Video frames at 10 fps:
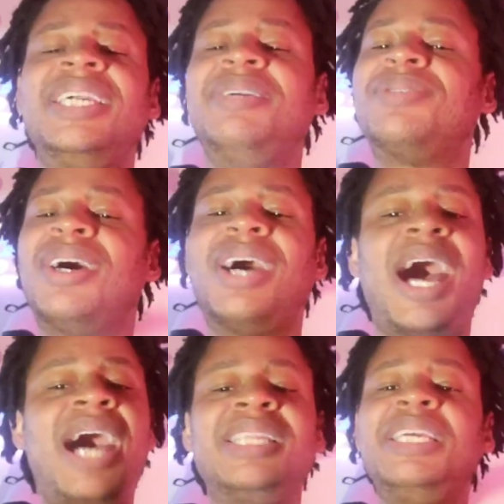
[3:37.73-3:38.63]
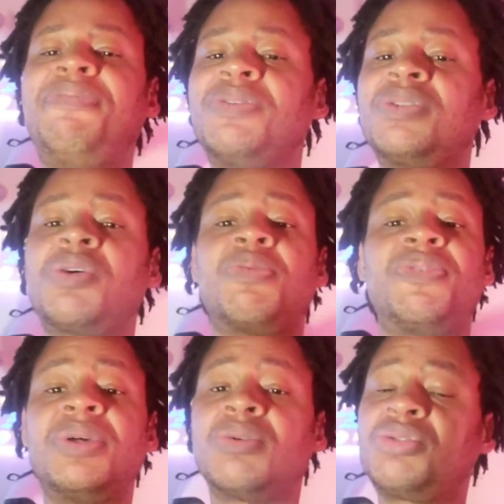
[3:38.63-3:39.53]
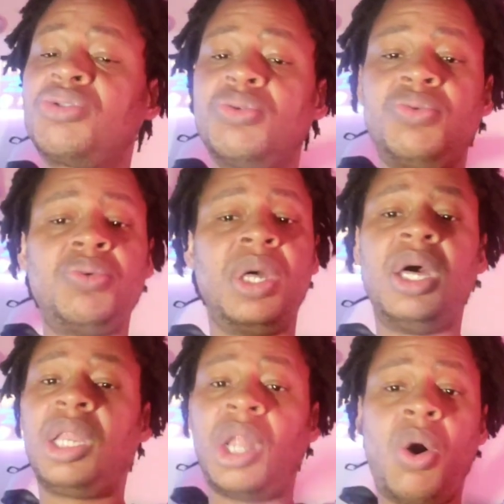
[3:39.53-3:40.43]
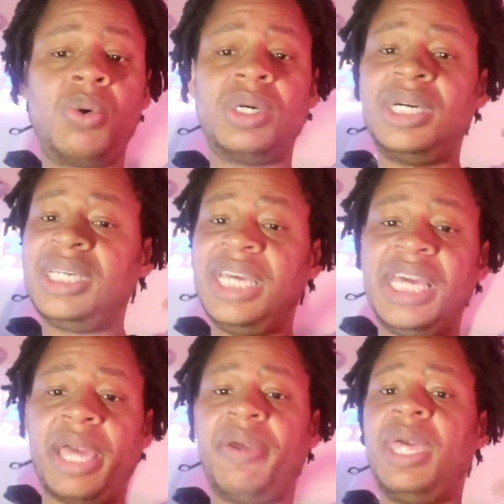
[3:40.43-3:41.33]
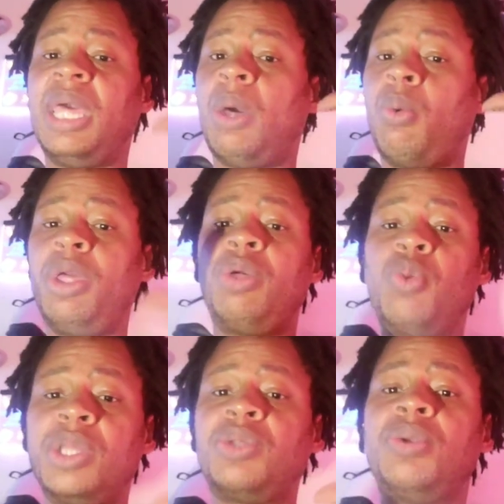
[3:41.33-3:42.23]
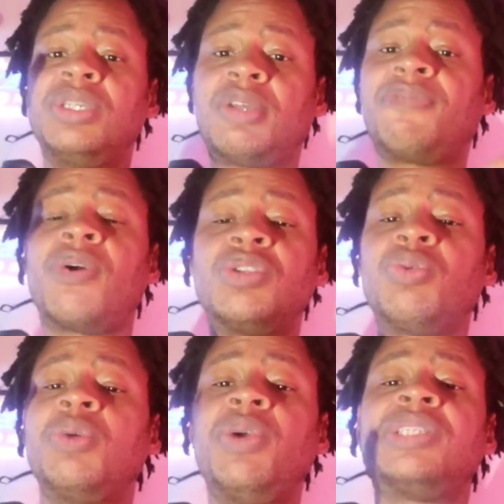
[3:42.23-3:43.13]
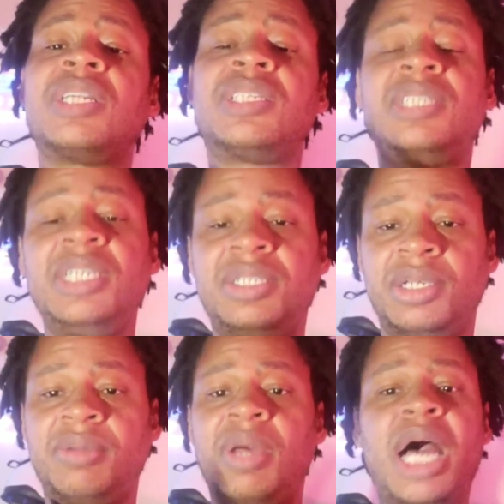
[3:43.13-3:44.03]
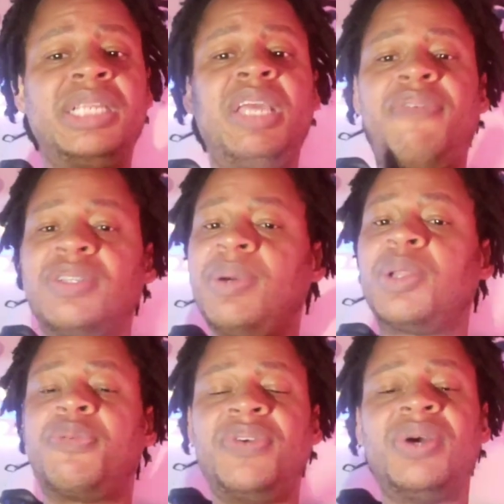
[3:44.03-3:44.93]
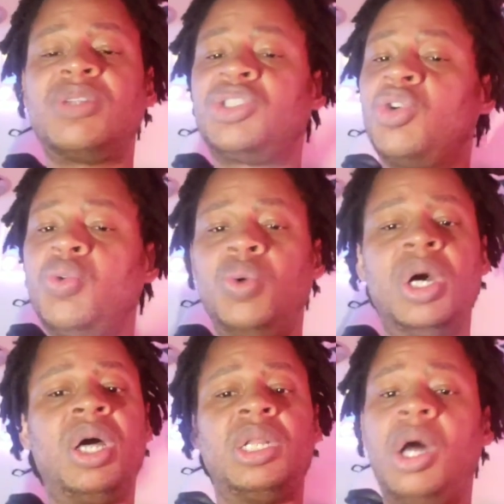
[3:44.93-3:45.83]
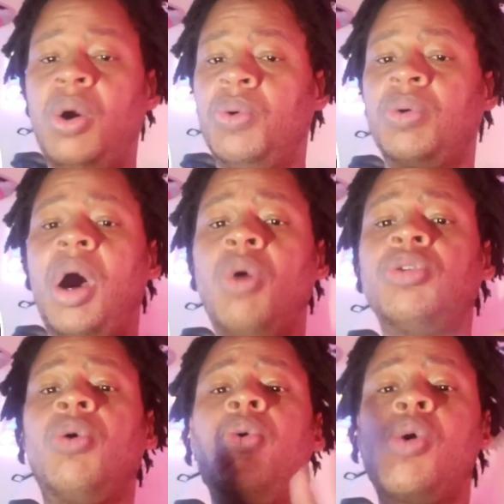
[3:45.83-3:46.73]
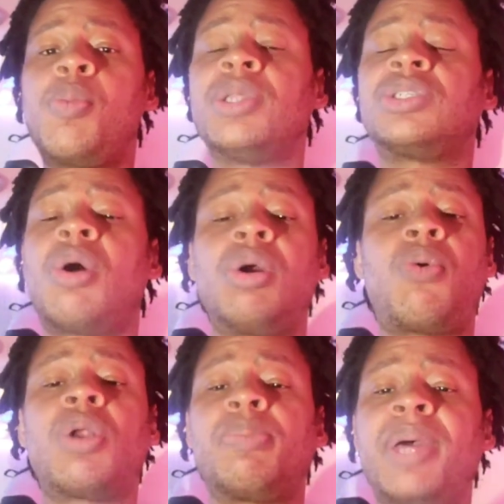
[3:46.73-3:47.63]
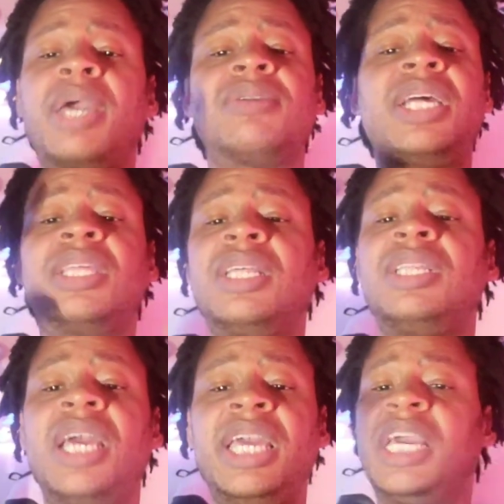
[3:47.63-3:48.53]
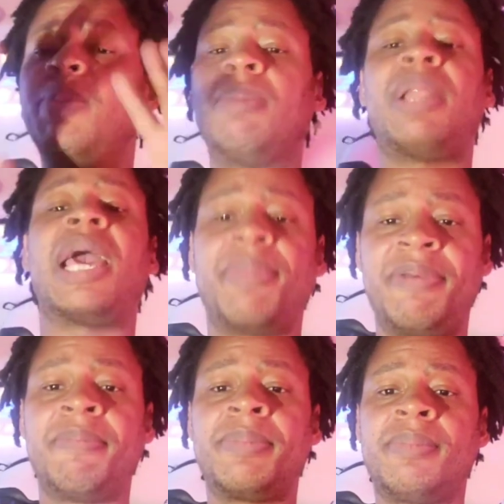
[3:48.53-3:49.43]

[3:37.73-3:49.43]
These our defense was on the field too long again. We went through this the first three weeks of the season. Our defense was on the field too long. I don't know who gonna be the starting quarterback because after the day it can be Blackman.